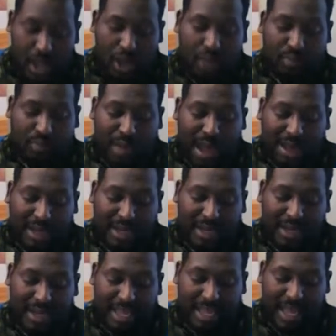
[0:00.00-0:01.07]

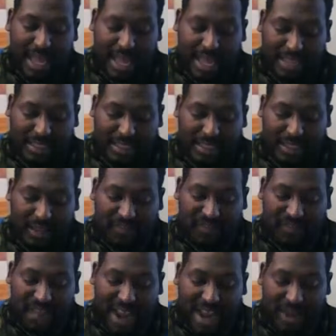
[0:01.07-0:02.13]
Broccoli, its
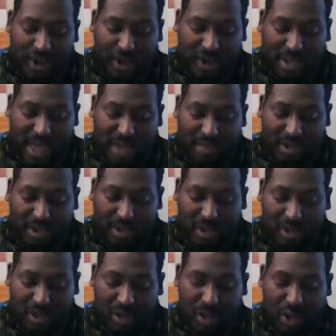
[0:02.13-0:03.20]

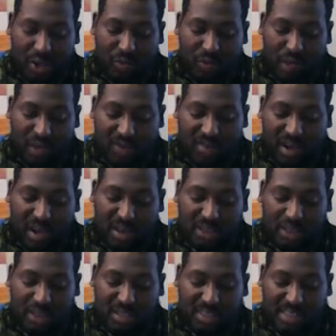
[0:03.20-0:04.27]
phytochemical retards
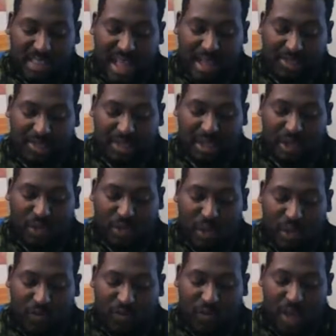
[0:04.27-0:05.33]
or stops the
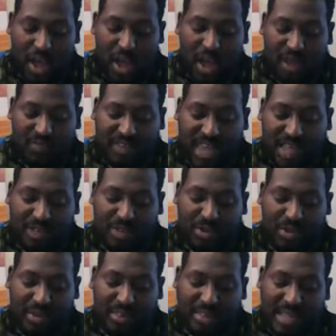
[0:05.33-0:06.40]
growth of
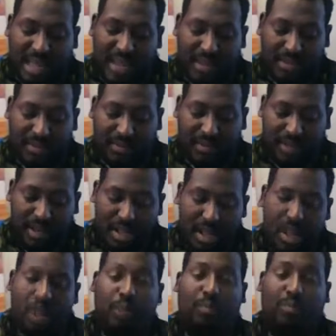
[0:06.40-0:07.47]
cancerous cells.
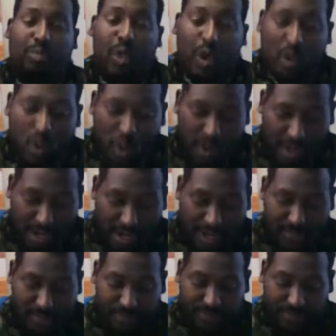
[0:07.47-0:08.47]
Broccoli,